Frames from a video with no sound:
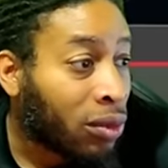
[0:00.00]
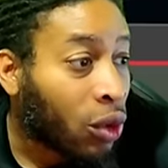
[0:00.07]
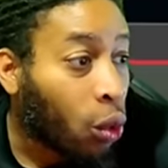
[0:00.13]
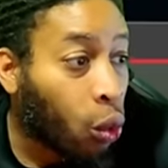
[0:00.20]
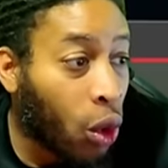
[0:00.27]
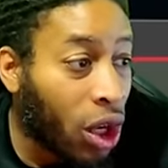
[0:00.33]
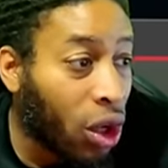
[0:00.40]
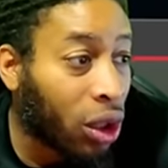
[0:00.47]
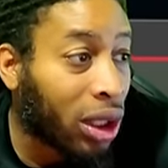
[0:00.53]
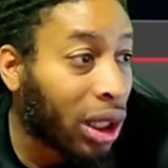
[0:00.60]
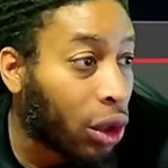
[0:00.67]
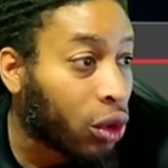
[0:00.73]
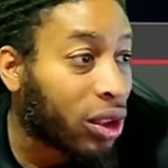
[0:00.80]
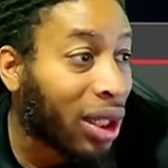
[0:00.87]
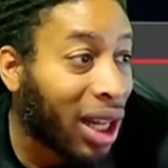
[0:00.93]
Real
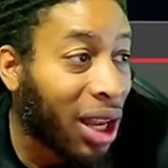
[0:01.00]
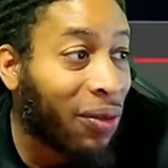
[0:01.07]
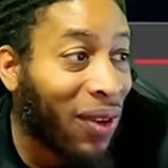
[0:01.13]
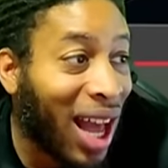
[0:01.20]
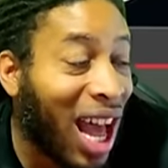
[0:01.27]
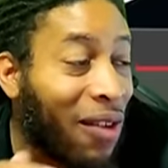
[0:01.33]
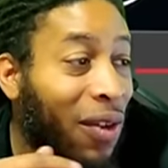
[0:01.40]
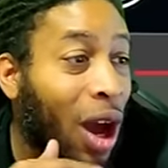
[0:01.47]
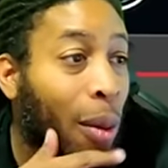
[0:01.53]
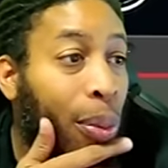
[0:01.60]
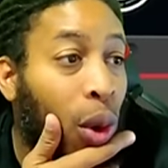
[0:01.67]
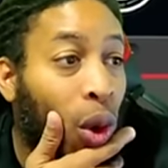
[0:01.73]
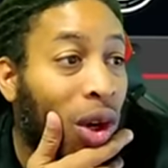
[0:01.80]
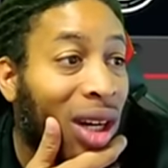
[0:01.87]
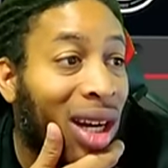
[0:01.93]
close. Lay five out,
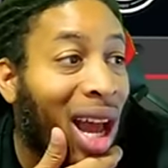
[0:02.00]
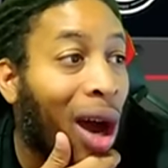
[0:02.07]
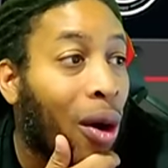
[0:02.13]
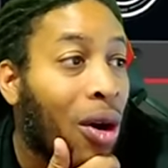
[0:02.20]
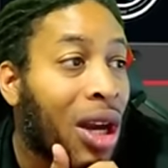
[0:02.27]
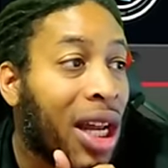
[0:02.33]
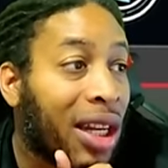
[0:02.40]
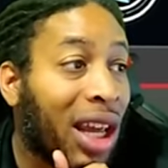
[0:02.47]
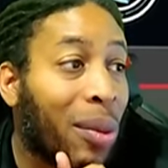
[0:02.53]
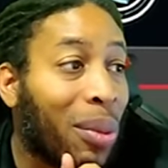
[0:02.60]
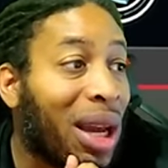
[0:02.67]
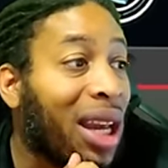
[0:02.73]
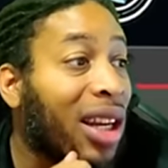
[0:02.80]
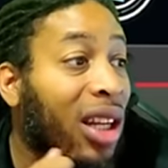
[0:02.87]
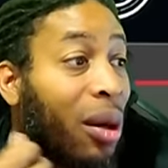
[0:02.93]
pulled it out. They
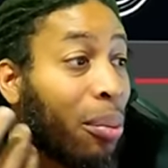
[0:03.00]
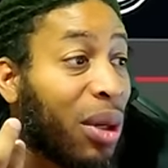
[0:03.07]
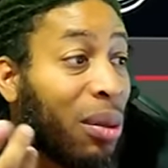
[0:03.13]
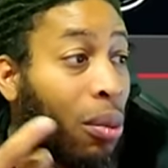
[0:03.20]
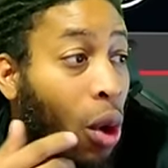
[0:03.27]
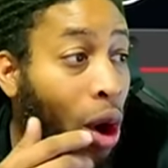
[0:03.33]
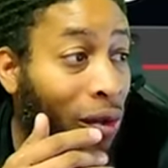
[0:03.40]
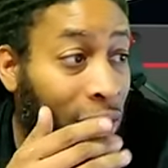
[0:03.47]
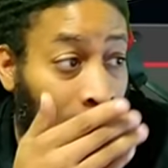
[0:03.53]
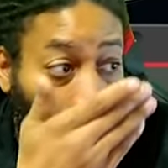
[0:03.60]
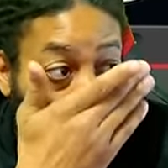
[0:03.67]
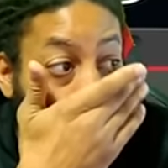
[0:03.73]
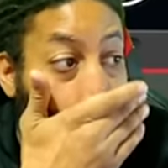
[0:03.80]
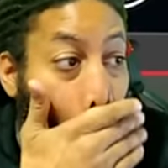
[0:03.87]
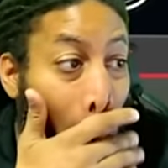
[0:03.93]
made him be more of a
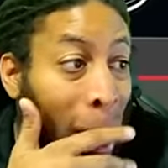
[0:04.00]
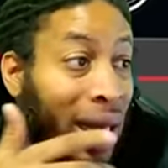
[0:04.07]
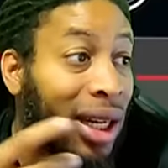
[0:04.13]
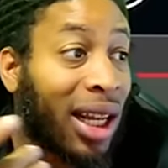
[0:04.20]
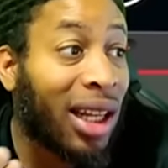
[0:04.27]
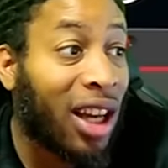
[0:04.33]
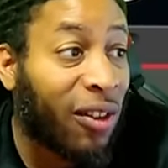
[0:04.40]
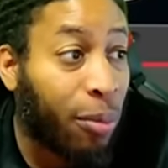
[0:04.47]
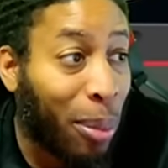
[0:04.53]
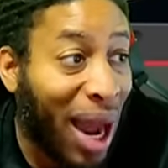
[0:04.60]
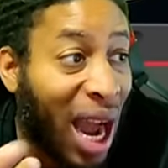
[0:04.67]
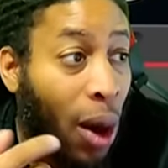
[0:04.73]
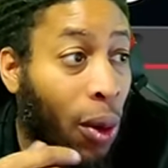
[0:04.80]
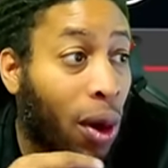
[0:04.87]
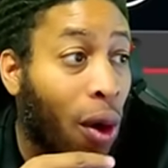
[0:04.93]
scorer. They left
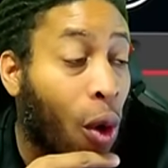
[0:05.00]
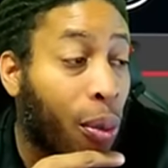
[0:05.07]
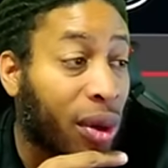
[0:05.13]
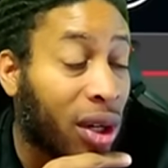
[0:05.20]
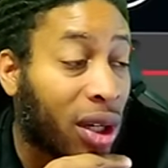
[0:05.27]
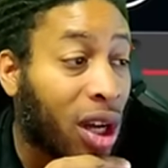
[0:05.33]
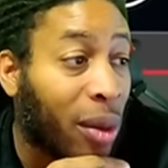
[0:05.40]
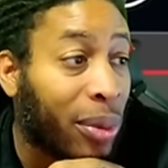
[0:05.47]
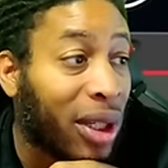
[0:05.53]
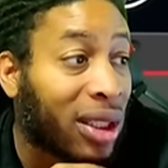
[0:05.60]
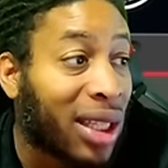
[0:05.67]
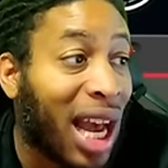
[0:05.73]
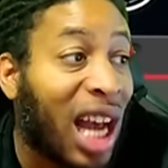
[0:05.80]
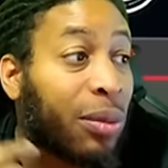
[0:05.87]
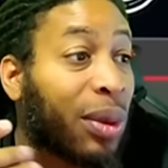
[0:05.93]
Bauer open a couple of
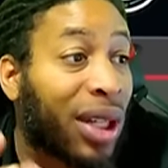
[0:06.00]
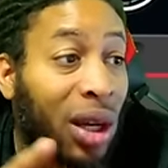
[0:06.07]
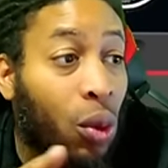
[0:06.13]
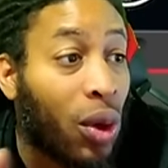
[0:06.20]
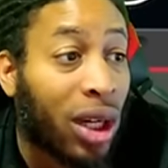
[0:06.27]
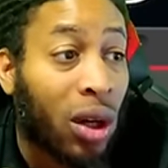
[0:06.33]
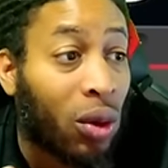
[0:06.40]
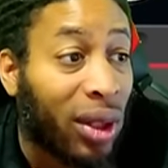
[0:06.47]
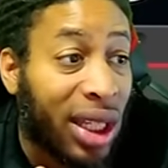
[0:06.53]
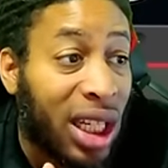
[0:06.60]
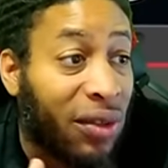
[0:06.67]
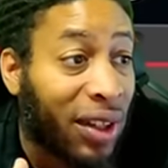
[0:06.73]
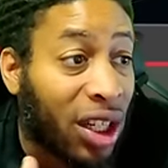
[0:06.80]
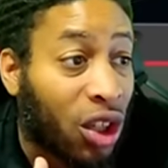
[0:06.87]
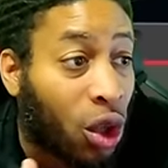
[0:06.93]
times, but they wasn't gonna
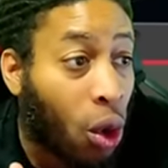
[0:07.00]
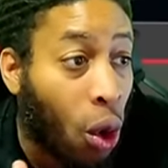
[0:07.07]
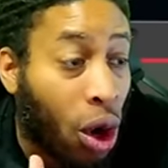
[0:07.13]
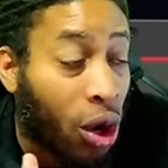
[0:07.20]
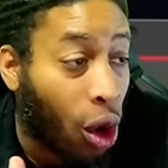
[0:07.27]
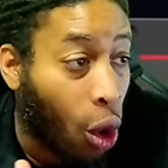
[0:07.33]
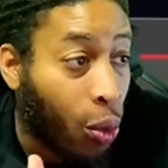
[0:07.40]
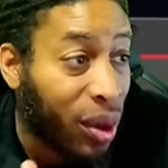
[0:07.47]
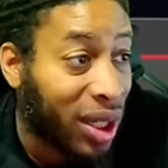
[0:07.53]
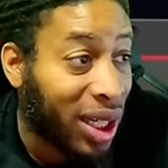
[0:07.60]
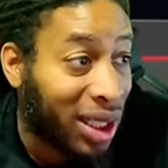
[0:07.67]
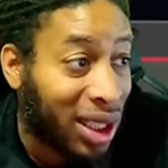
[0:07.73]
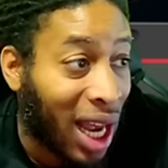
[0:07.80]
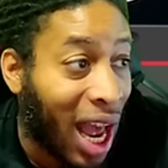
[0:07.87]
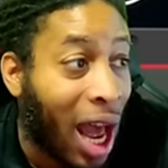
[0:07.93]
leave in the corner open this
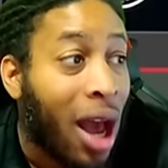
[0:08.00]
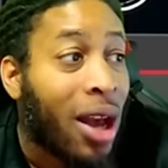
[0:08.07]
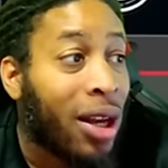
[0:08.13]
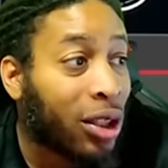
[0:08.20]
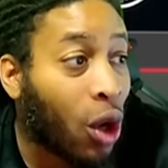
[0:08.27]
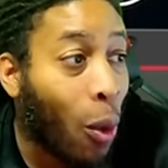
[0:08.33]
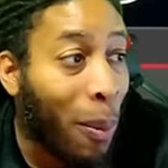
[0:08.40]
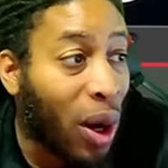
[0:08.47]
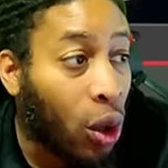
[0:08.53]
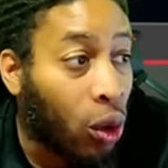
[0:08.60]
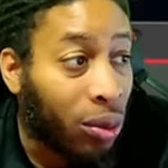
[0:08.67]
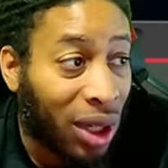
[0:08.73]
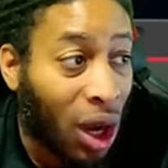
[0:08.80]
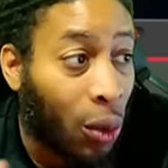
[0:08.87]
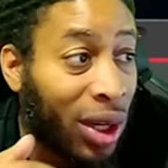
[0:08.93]
time. So
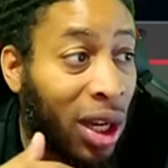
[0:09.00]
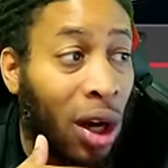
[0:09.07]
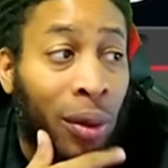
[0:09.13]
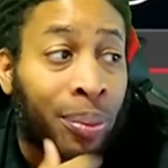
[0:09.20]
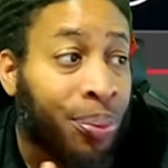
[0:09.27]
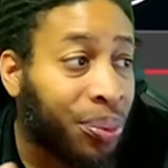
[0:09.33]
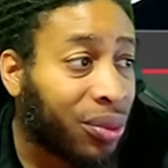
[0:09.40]
boom, there we go.